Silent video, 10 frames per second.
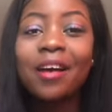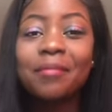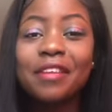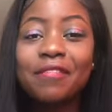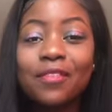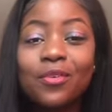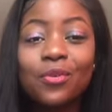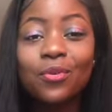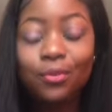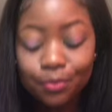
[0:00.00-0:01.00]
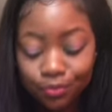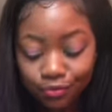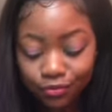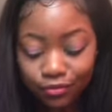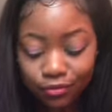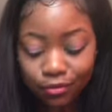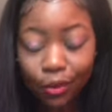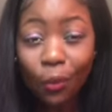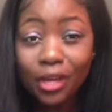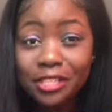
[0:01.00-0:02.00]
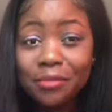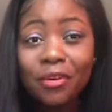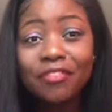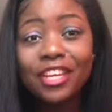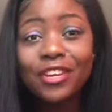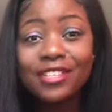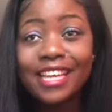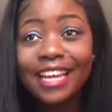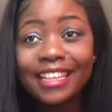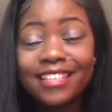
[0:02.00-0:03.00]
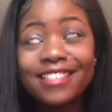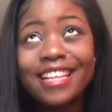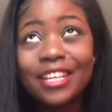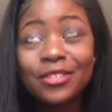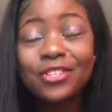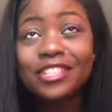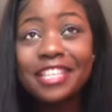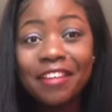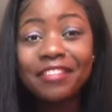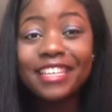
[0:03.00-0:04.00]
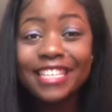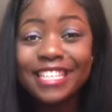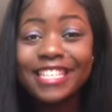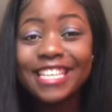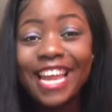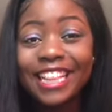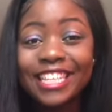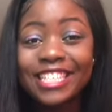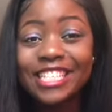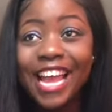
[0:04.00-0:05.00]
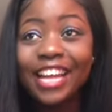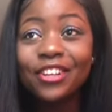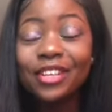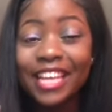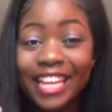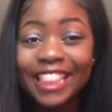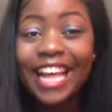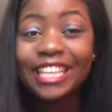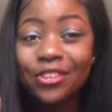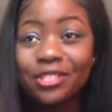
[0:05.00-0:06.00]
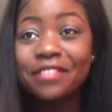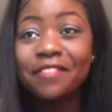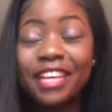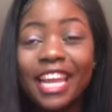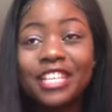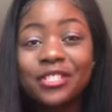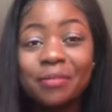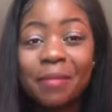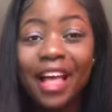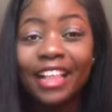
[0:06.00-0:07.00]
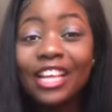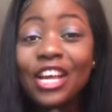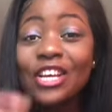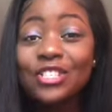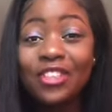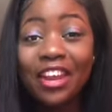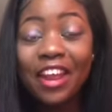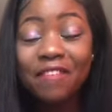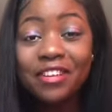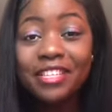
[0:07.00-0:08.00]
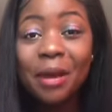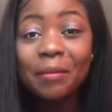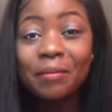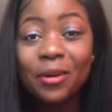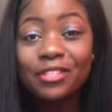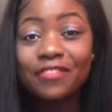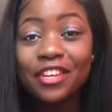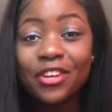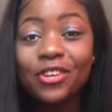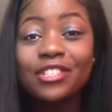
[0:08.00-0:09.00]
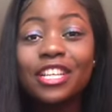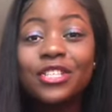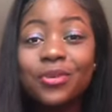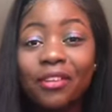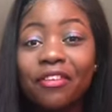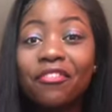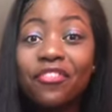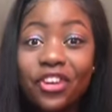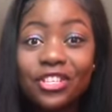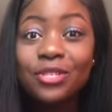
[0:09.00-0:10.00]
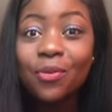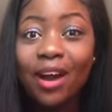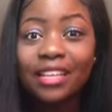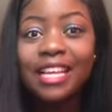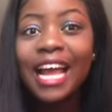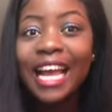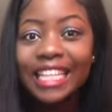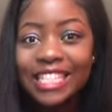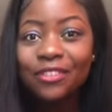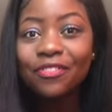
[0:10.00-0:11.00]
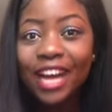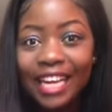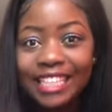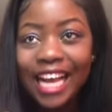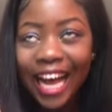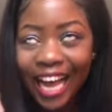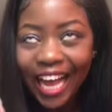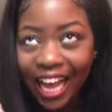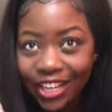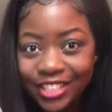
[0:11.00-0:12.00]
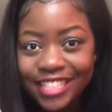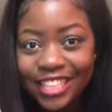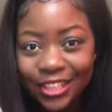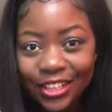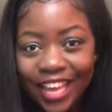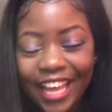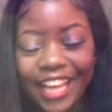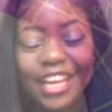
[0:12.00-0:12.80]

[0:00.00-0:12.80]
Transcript: If you want more videos like this, then you should definitely stay in this channel. Hit that notification bell so that every time I post videos that you are the first one to find out, okay?